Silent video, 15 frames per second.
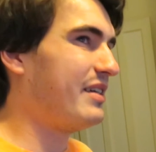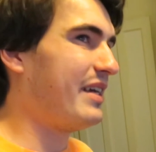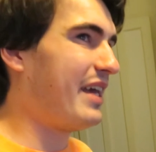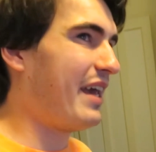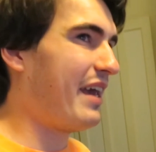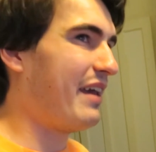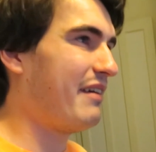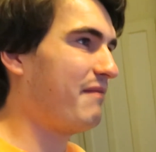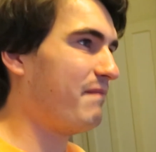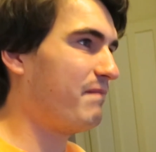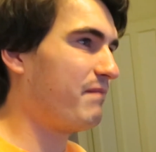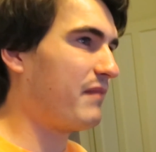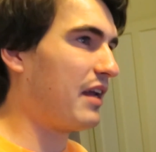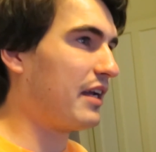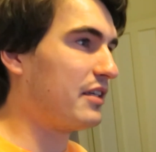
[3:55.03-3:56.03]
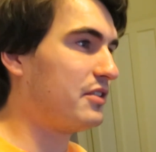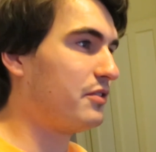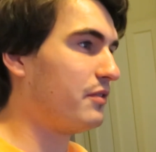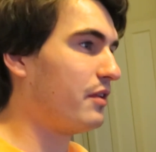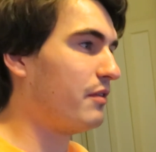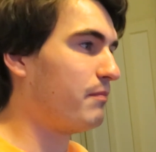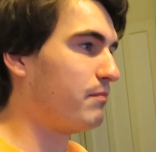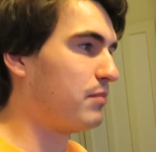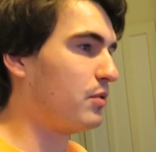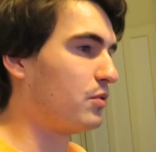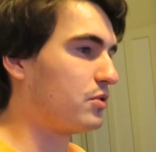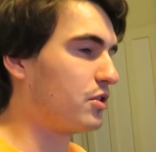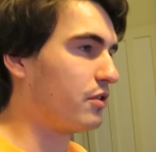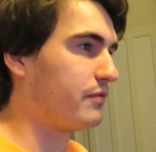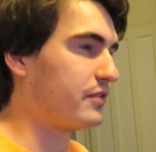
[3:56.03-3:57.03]
I could do the
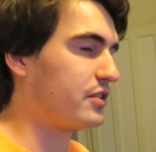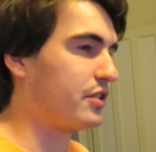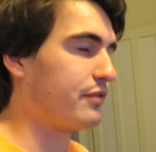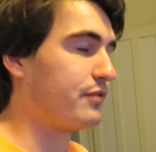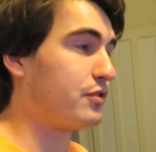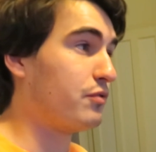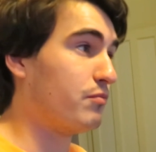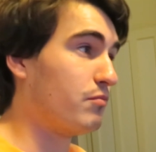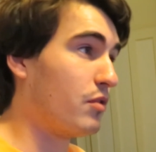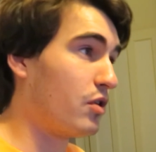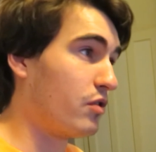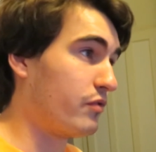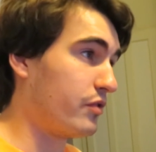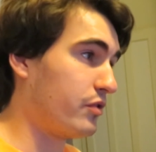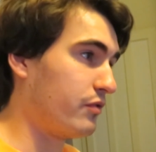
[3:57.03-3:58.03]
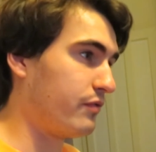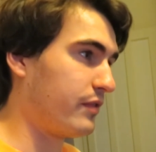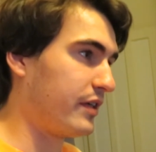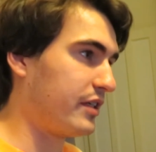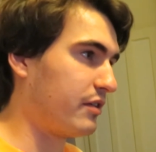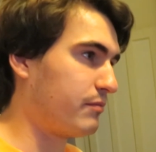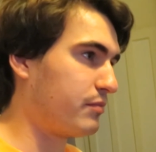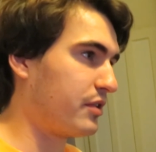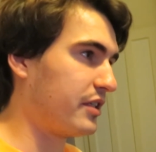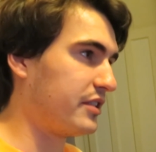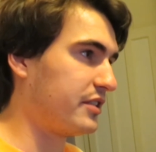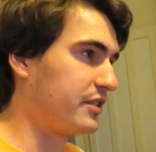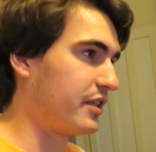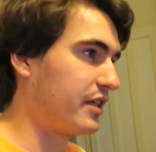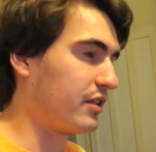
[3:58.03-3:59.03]
post office stuff tomorrow, find out
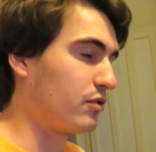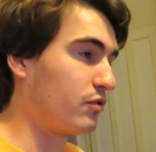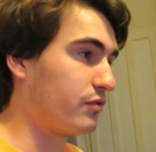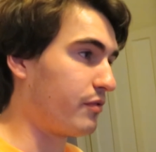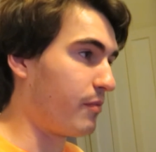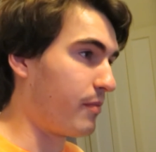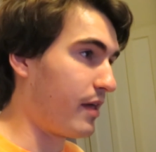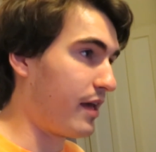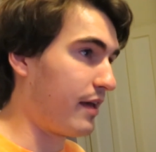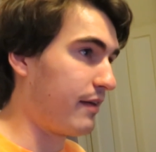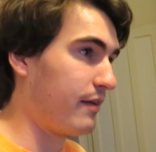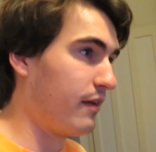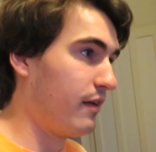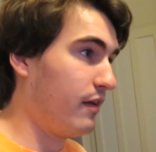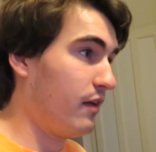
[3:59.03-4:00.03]
prices there and go from there.